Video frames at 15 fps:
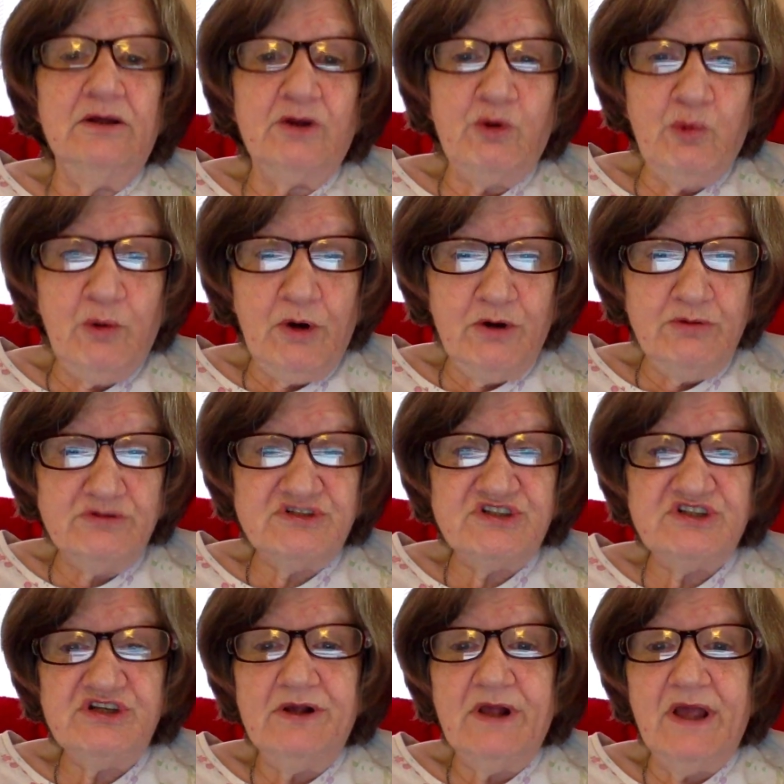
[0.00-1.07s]

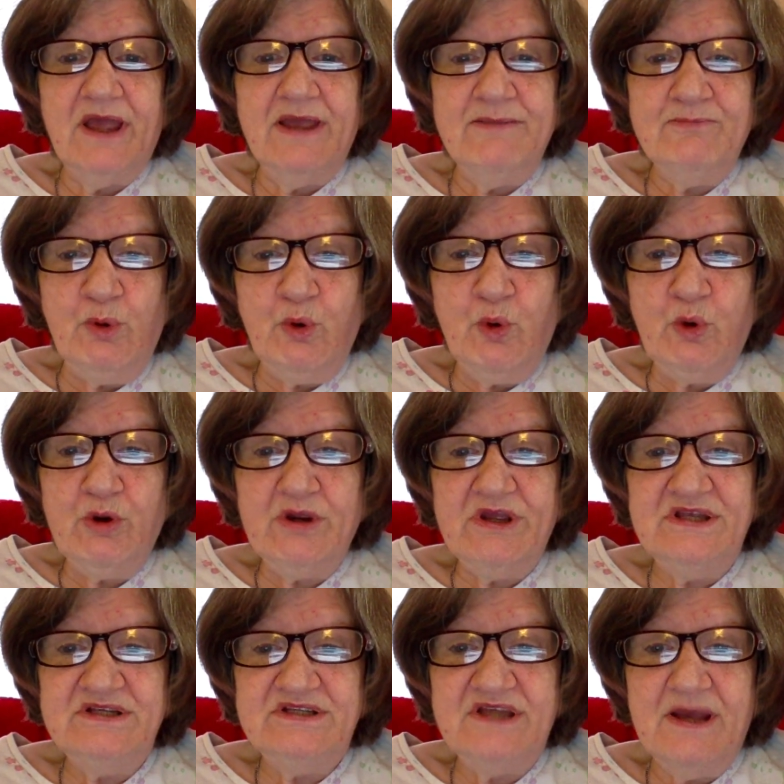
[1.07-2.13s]
Quote, a more
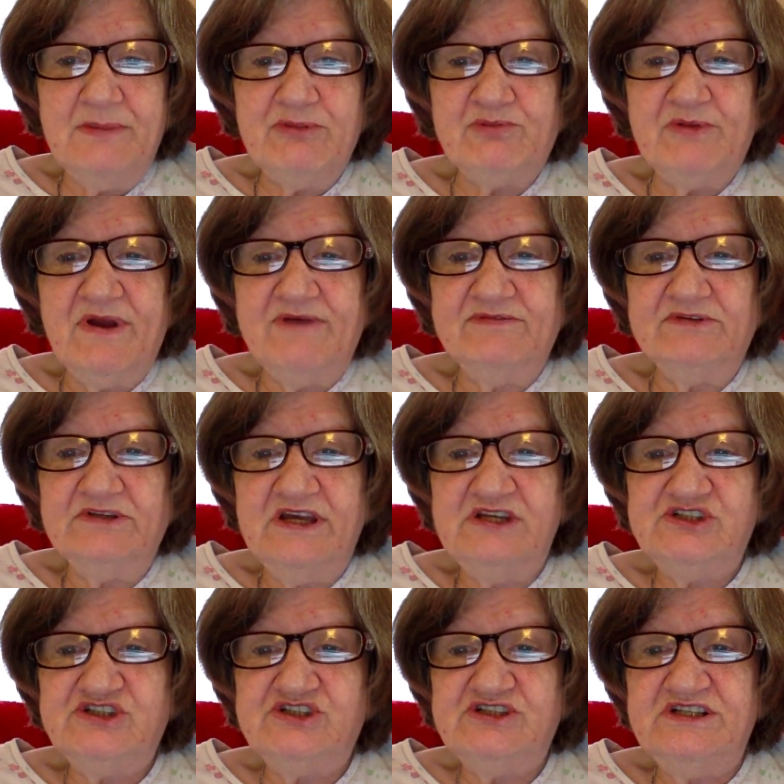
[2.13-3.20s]
in-depth
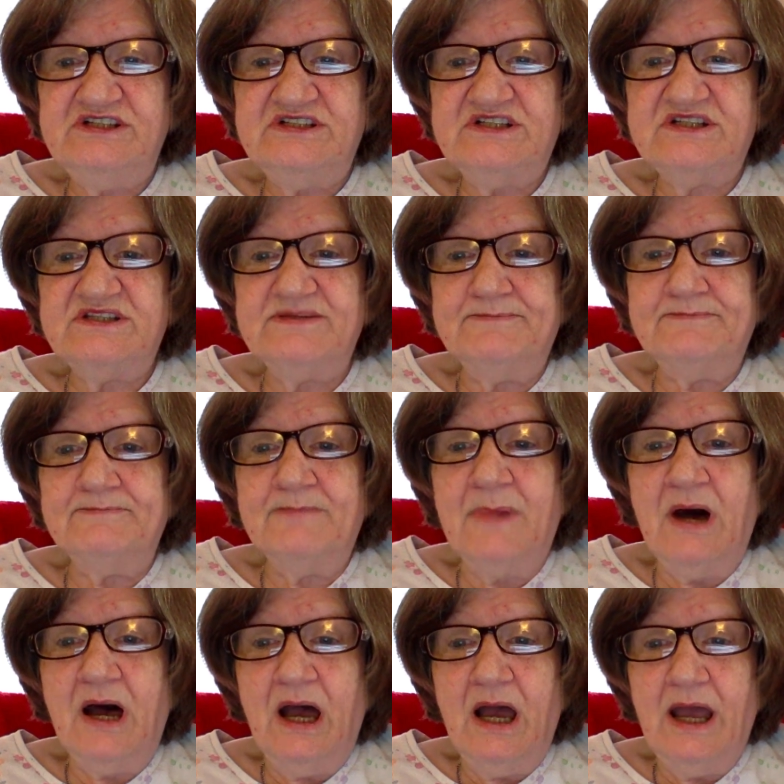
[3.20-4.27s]
revelation into the
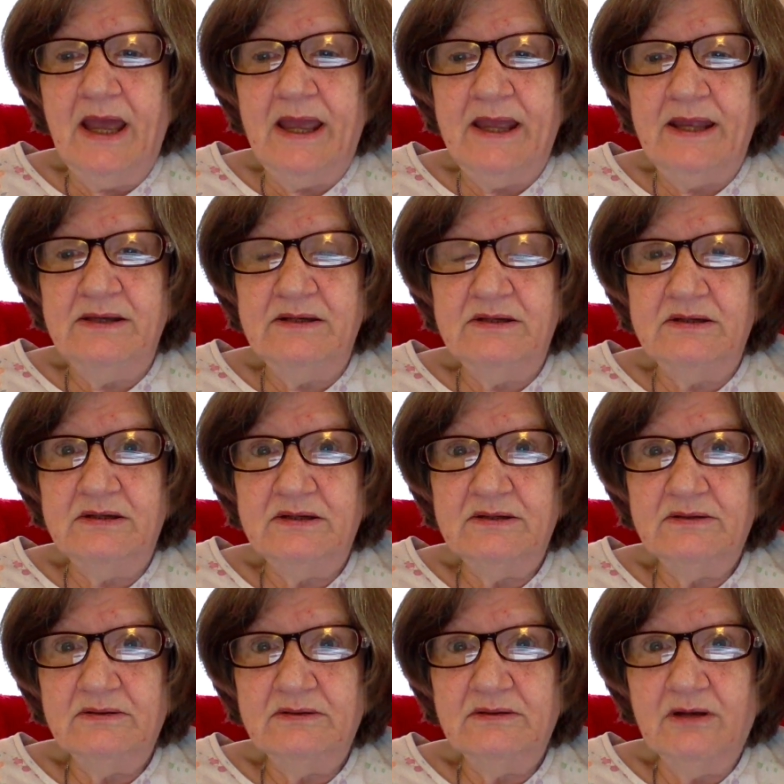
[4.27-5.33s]
mind,
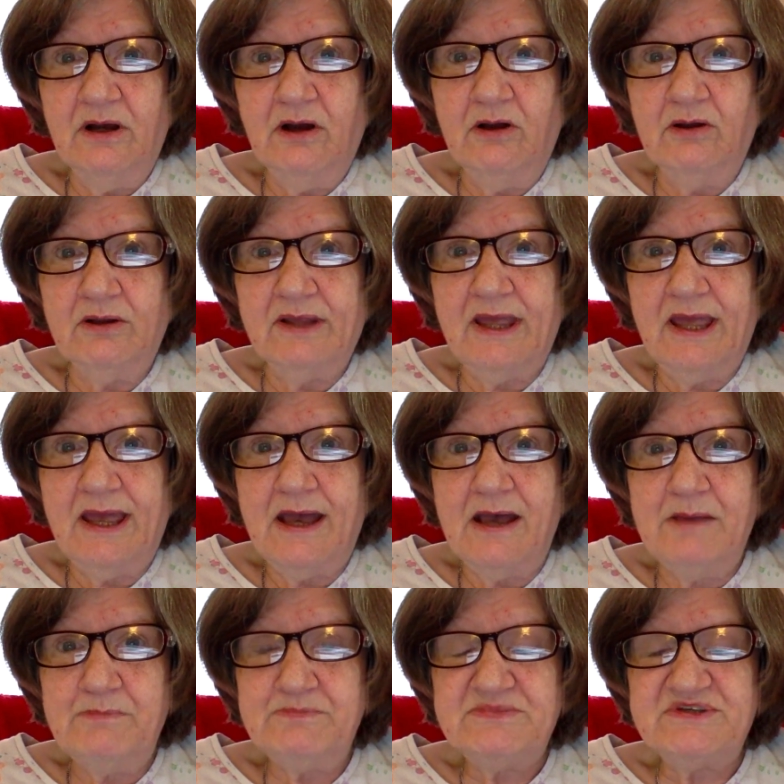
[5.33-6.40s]
all
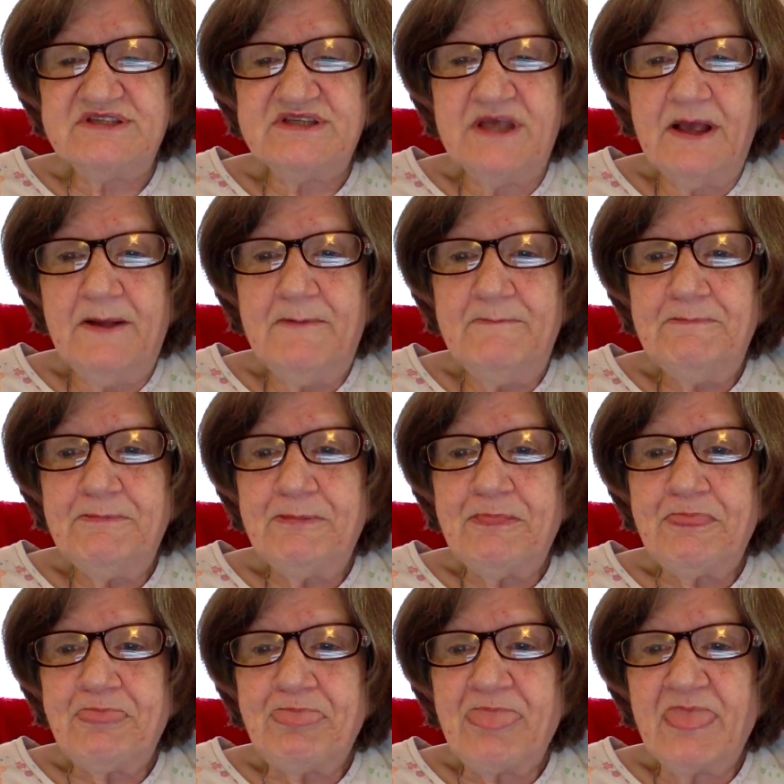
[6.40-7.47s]
caps,
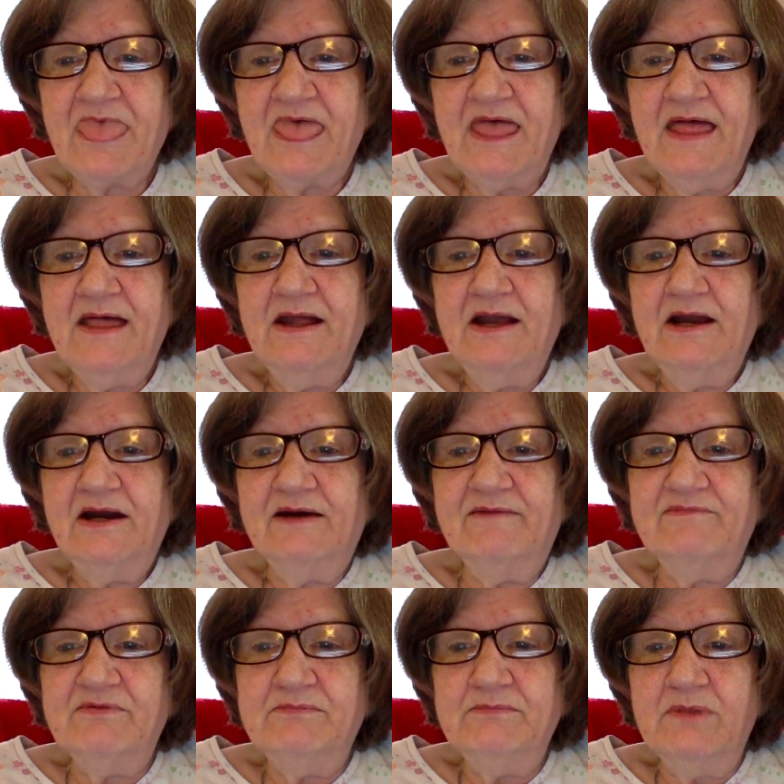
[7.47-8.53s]

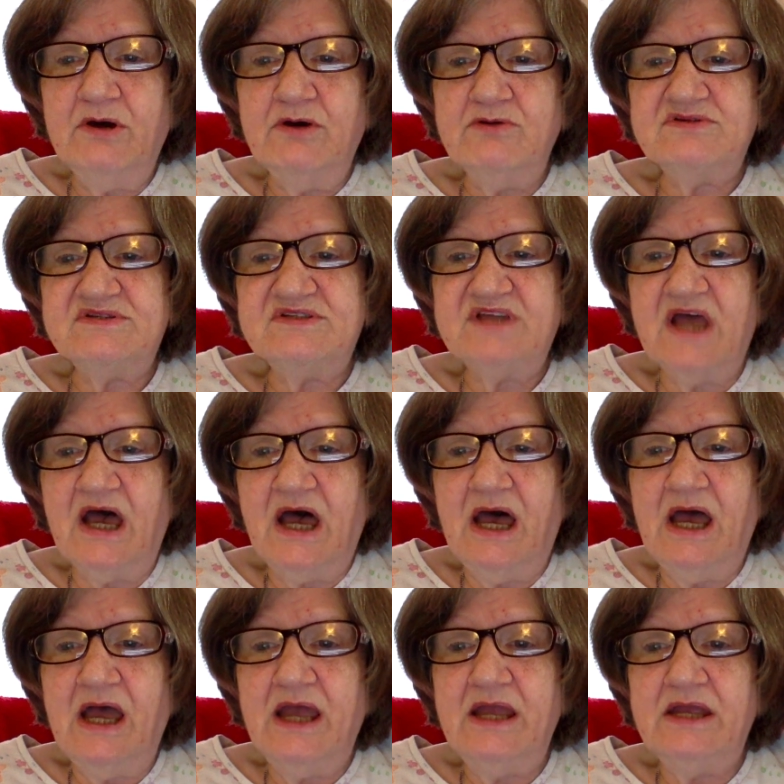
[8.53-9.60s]
of the Most
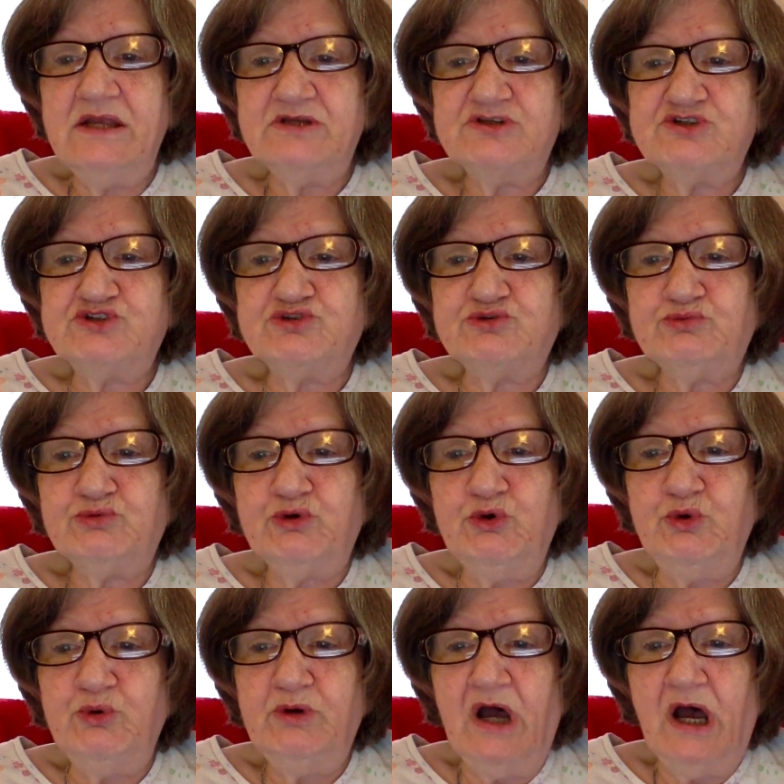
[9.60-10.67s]
High
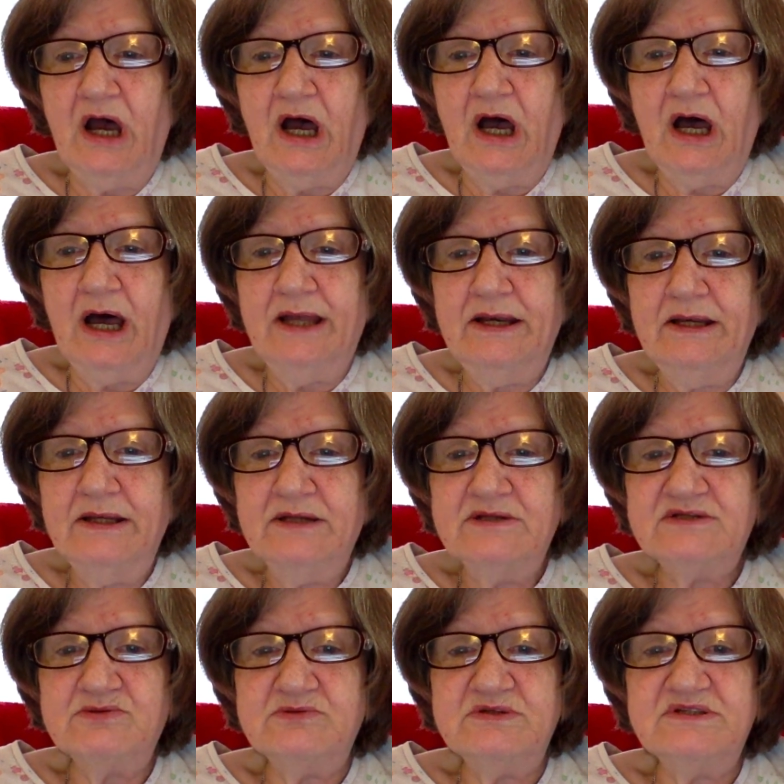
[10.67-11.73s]
true God.
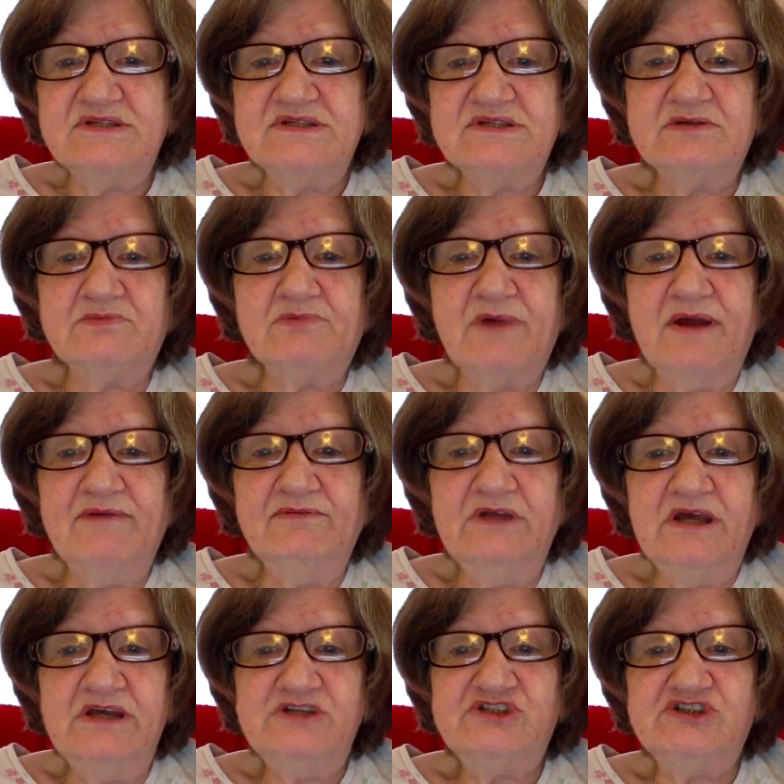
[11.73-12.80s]
So this is a
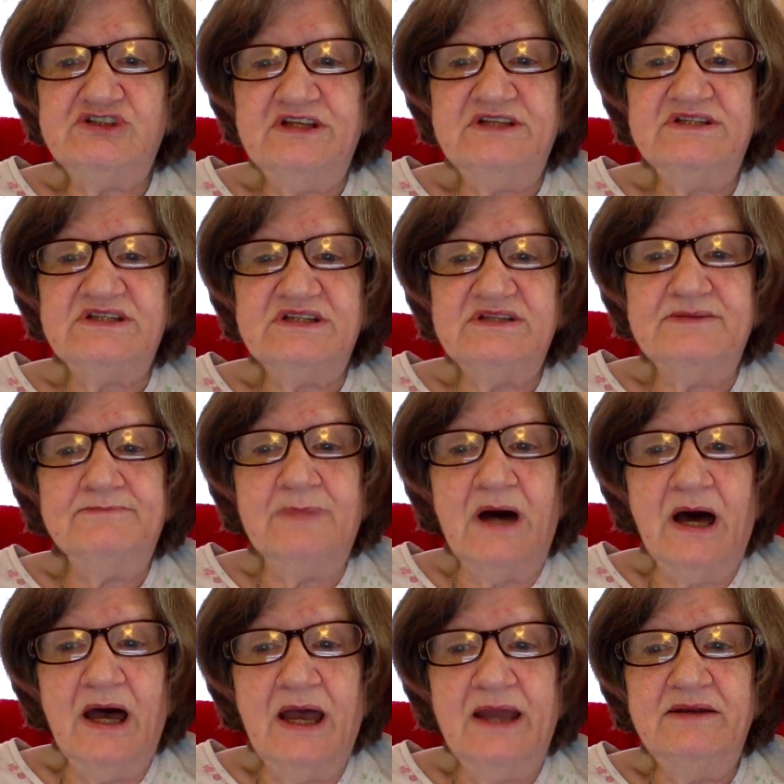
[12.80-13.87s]
revelation into the
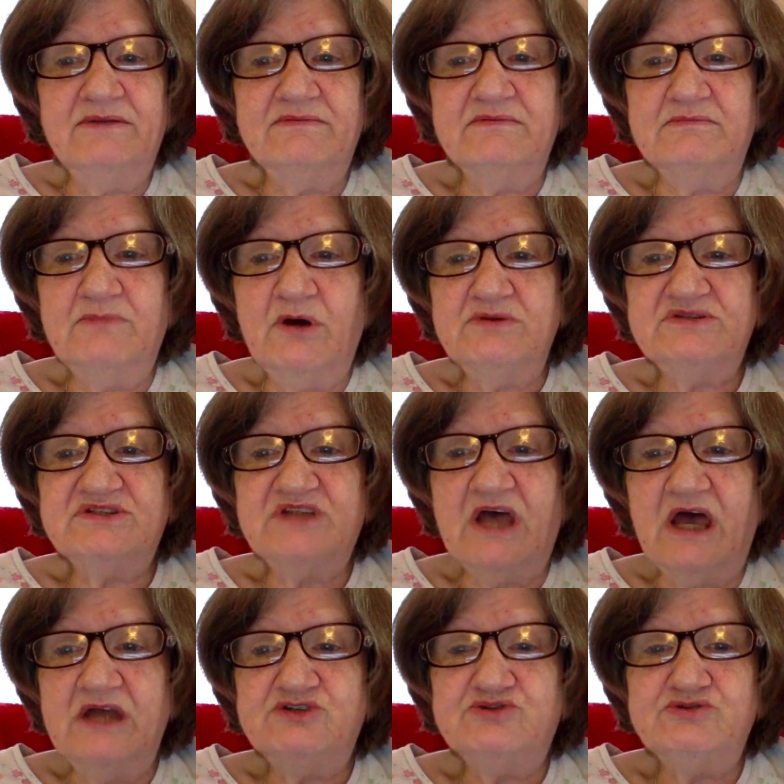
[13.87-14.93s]
mind of the Most
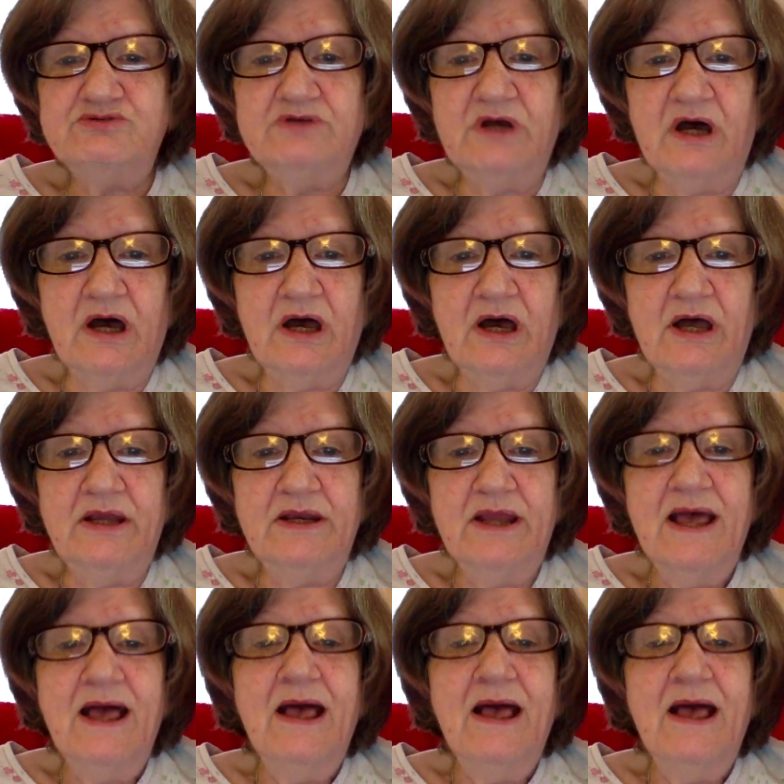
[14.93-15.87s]
High true God,